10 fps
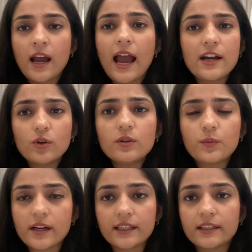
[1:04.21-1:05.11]
And don't
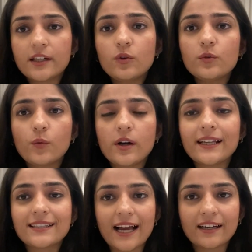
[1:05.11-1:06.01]
worry, they don't want
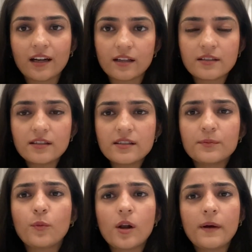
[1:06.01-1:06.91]
exact answers.
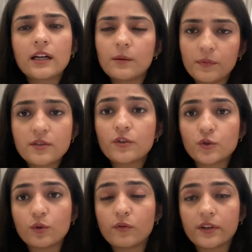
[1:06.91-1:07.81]
Ballpark numbers would
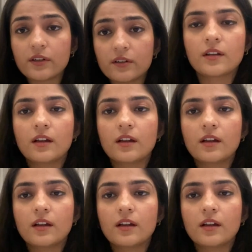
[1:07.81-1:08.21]
do over here.